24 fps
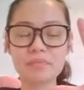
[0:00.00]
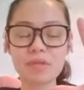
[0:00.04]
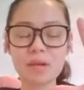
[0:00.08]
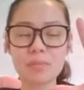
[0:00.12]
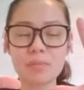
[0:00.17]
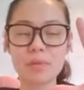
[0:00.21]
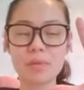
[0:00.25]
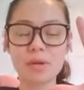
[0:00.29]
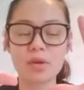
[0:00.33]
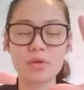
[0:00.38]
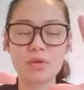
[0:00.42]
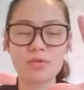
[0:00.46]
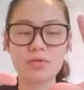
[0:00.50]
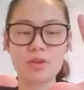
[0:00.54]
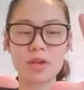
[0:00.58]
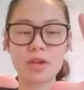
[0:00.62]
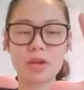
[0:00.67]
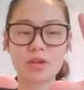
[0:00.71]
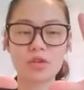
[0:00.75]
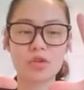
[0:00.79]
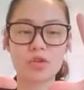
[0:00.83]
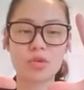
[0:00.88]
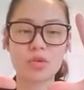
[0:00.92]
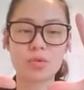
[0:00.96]
Middle
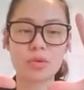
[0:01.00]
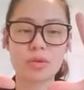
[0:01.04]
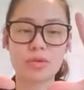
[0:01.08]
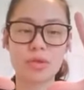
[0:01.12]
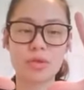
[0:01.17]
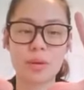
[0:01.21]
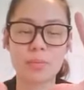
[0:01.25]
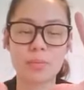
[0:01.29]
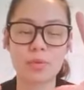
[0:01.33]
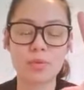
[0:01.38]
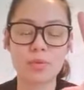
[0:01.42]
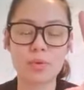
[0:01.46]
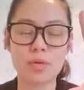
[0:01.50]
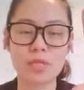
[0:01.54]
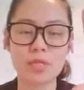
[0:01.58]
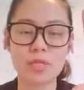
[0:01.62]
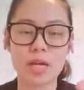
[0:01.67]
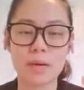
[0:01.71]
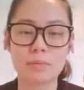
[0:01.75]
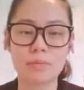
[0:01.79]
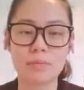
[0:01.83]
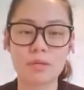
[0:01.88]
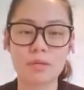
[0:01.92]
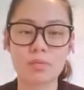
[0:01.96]
finger to the thumb three
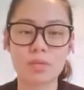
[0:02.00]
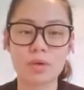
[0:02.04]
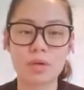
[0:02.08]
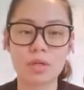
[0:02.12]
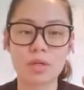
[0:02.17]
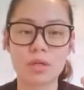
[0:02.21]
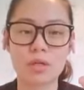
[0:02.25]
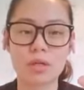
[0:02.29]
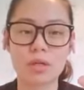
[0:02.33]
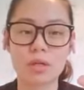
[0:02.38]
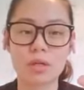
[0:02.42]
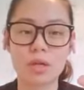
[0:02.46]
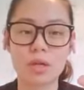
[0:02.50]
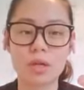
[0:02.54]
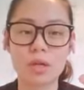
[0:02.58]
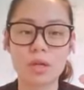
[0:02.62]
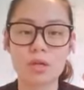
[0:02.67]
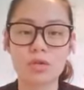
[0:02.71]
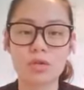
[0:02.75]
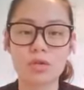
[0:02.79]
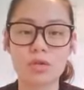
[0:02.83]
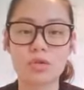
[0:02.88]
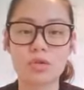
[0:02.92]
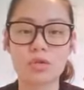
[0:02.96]
times. One,
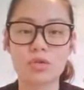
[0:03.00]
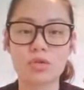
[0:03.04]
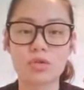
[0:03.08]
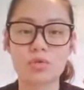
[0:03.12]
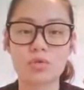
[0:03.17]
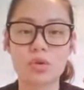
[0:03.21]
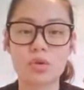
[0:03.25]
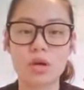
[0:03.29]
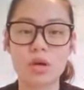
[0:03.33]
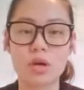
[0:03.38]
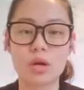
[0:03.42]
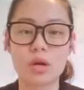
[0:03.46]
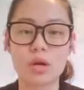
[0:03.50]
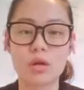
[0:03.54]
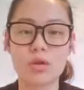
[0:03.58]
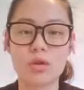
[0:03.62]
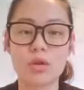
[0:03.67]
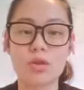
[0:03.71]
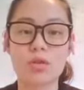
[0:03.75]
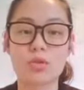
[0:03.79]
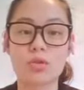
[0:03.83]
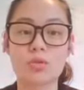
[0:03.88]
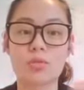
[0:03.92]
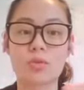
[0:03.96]
two,
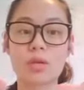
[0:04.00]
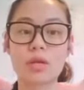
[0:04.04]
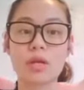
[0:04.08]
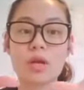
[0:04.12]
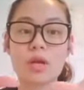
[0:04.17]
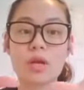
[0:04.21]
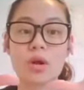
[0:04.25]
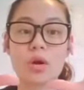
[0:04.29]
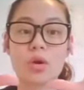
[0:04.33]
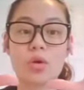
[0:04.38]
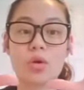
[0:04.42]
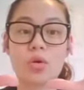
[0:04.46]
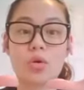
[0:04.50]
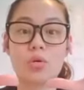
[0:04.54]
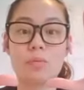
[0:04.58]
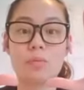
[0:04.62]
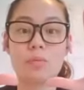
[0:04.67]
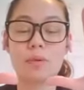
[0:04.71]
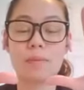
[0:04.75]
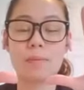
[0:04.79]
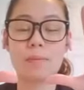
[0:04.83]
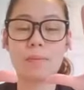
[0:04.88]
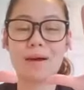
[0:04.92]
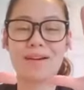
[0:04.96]
three.
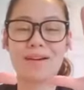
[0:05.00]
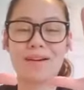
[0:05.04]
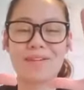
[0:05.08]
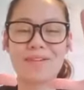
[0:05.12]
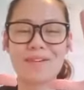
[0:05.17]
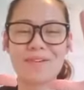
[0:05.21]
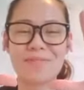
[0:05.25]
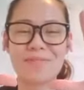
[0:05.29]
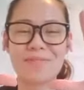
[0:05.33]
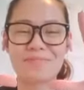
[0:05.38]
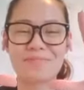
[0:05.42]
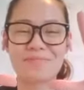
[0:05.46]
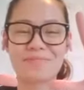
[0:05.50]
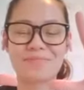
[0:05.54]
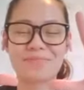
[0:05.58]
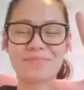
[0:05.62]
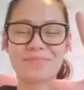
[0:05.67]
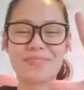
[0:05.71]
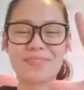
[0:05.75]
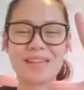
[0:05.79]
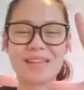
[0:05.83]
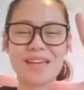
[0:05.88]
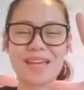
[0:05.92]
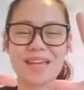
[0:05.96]
Open back up.
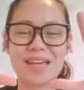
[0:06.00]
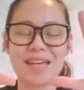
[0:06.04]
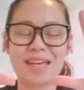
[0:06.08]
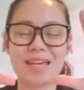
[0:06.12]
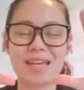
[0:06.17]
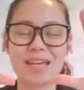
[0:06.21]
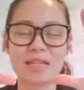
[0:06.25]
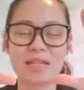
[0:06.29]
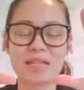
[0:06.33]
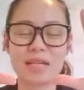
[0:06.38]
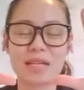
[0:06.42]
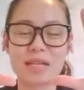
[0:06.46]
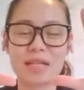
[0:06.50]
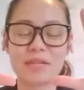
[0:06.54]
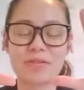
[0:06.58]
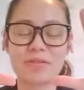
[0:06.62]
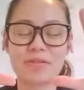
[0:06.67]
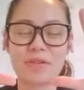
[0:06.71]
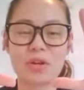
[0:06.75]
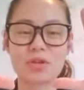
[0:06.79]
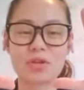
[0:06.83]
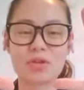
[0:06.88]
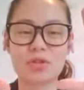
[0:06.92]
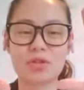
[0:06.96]
Index
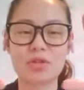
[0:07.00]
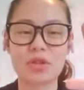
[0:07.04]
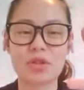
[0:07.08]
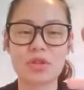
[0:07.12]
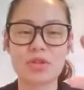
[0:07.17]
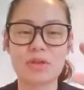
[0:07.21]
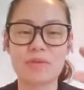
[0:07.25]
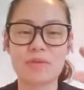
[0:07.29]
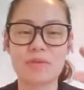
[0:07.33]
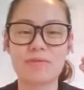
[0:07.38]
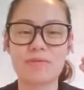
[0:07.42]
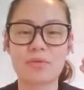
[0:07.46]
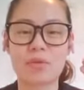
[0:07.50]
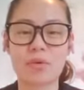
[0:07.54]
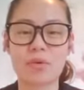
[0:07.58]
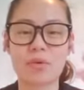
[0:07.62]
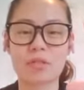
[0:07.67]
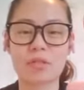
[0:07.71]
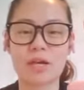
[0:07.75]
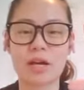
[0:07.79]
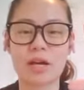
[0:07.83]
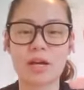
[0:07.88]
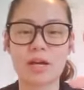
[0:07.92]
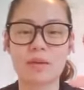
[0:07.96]
finger to the thumb four
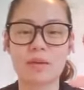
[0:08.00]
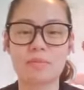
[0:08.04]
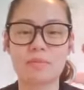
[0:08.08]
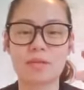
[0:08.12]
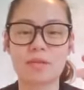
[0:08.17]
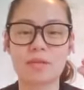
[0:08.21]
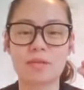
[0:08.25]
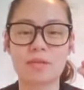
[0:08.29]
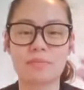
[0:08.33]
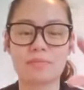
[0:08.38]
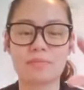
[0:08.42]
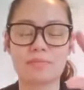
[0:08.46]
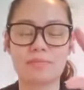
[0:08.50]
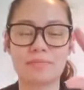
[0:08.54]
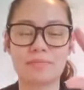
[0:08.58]
times.